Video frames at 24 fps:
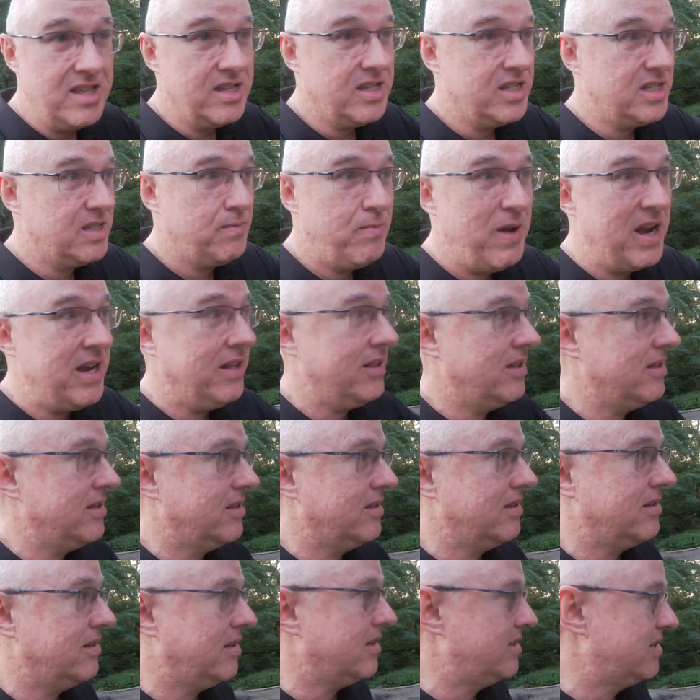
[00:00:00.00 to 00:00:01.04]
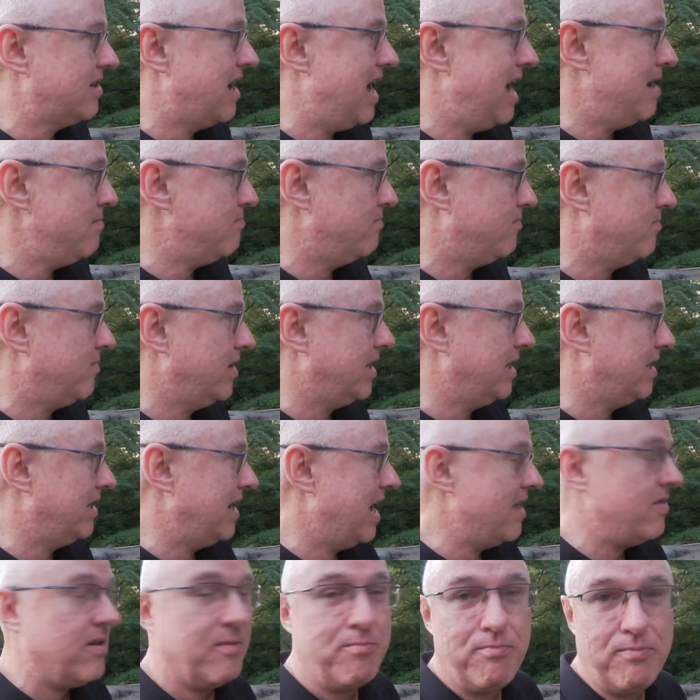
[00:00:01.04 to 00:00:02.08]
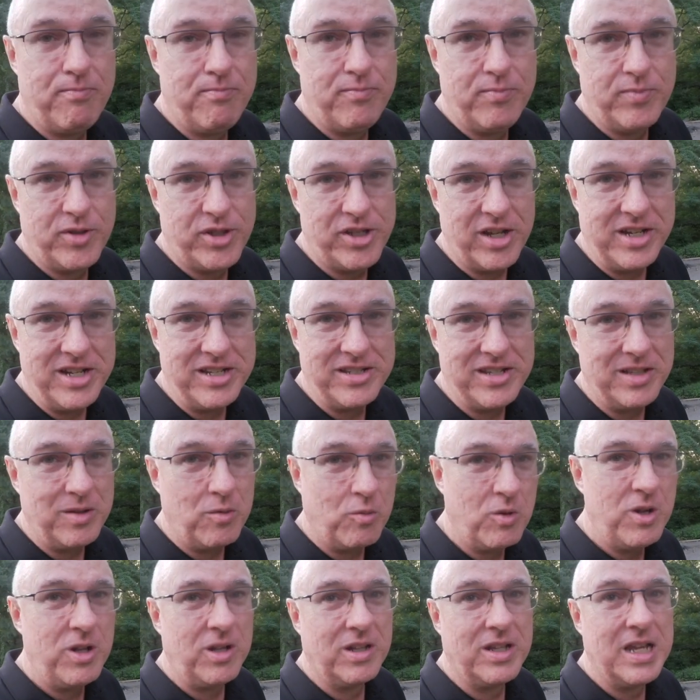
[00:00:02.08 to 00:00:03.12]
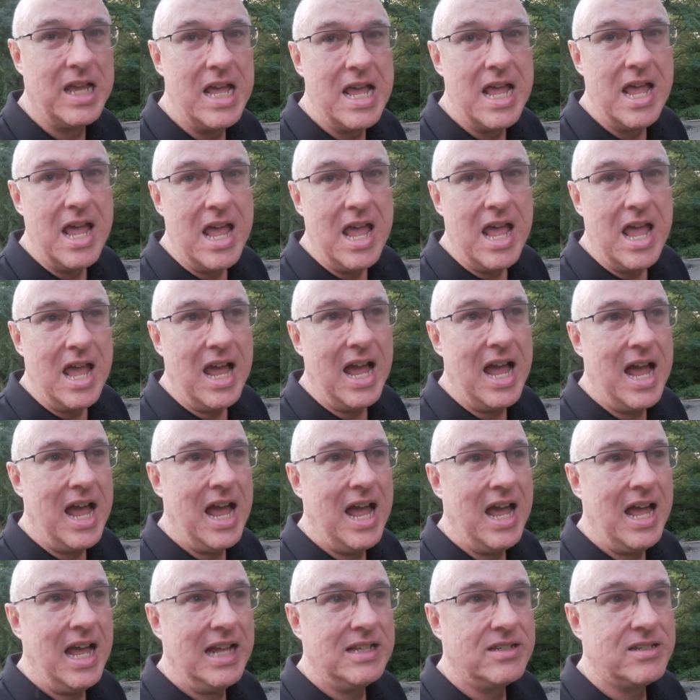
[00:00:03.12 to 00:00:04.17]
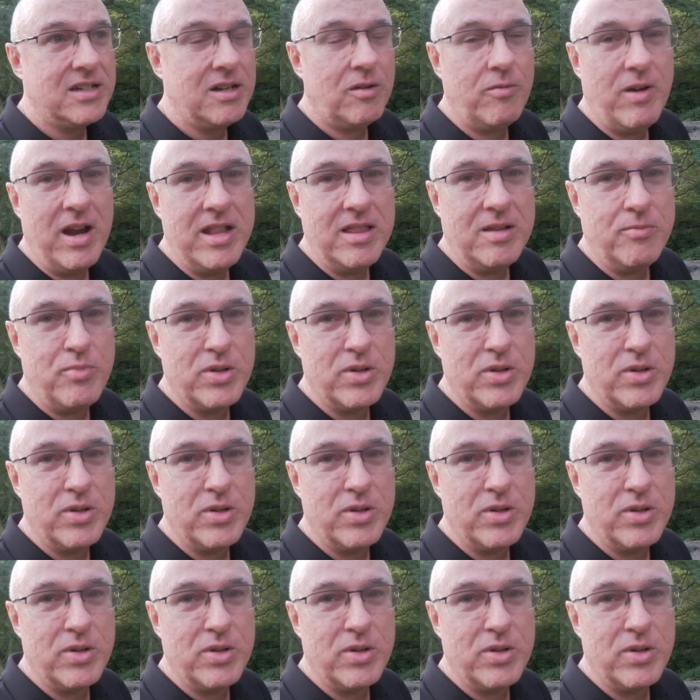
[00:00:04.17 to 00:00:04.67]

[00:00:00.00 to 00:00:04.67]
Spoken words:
spending the time in other cities in the world and still running the